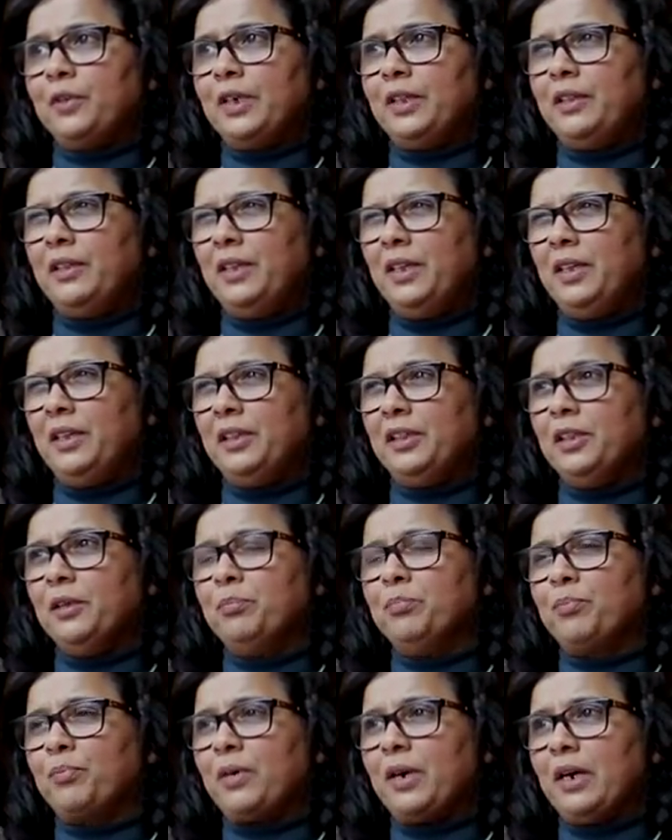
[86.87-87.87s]
I think
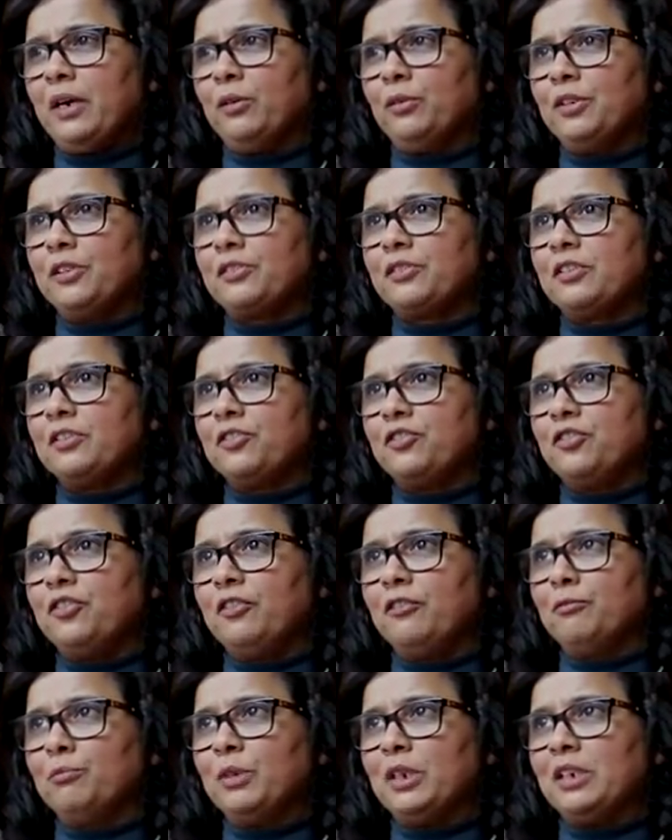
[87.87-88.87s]
the proudest
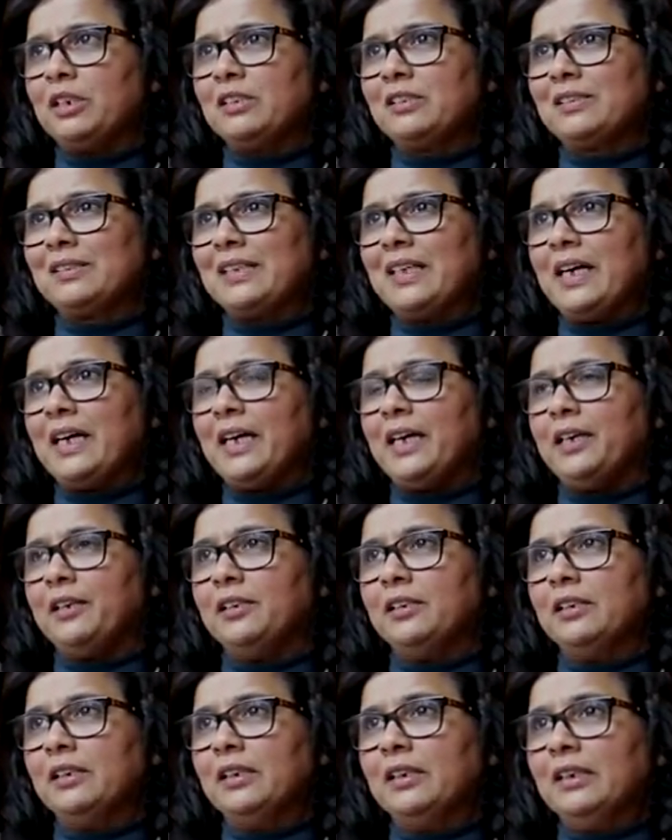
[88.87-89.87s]
achievement is
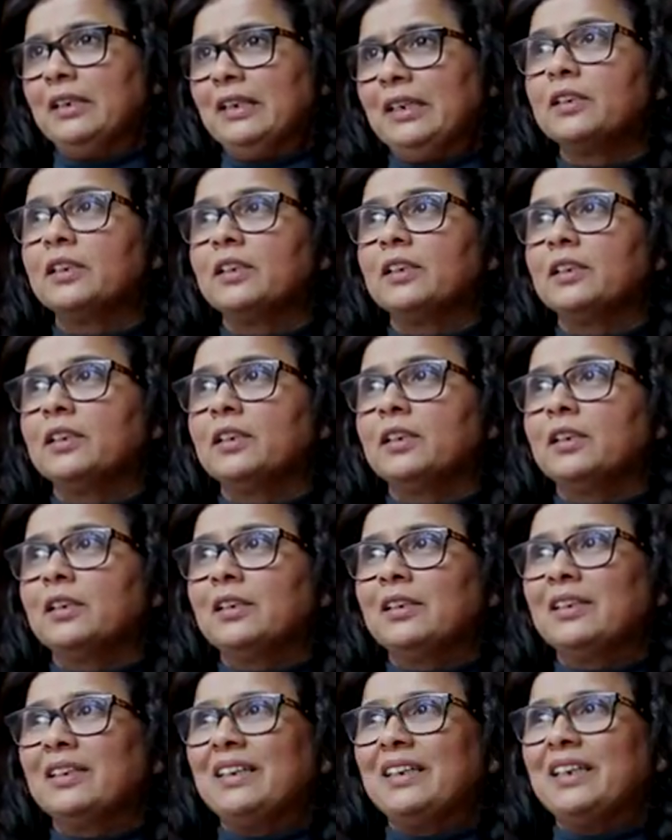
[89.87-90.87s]
that
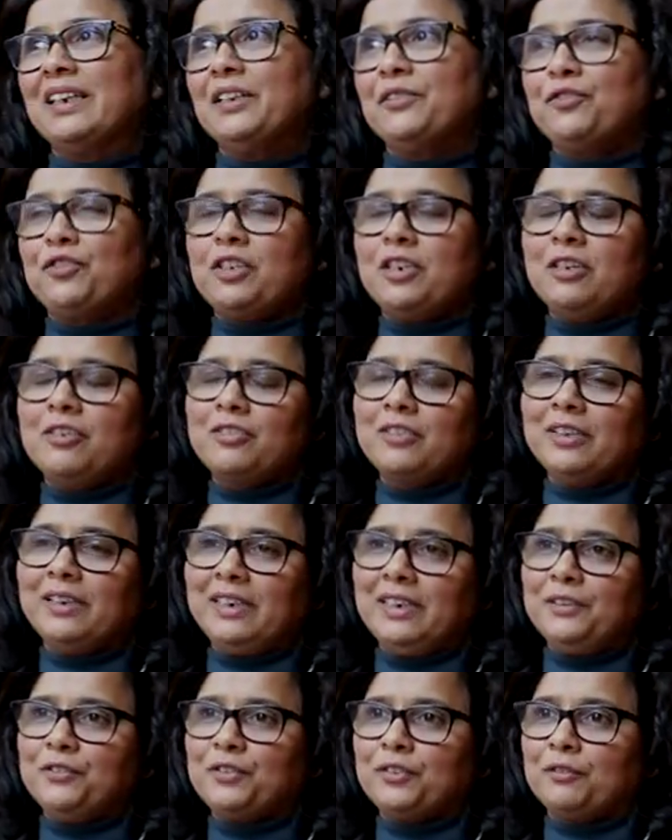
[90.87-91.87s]
I have changed the
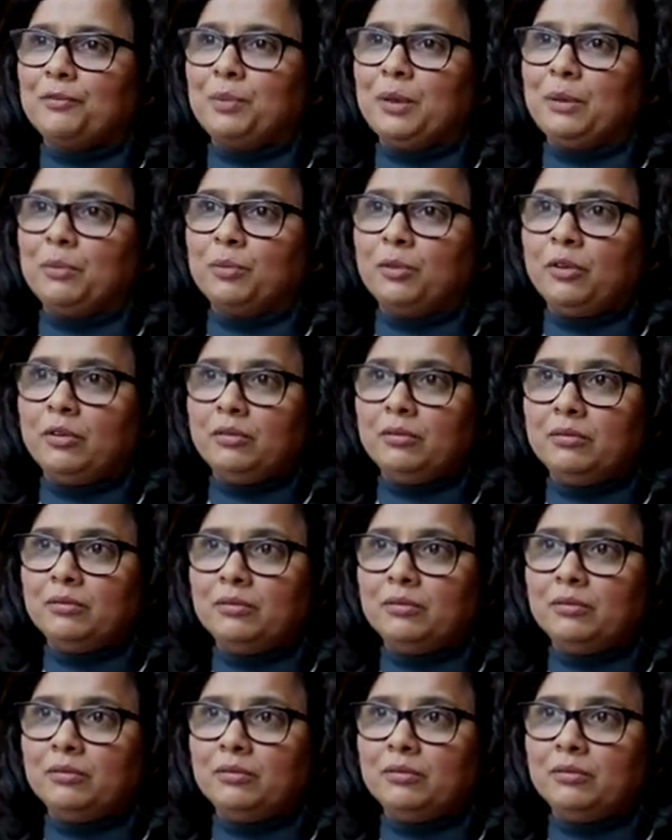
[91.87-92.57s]
lives of people.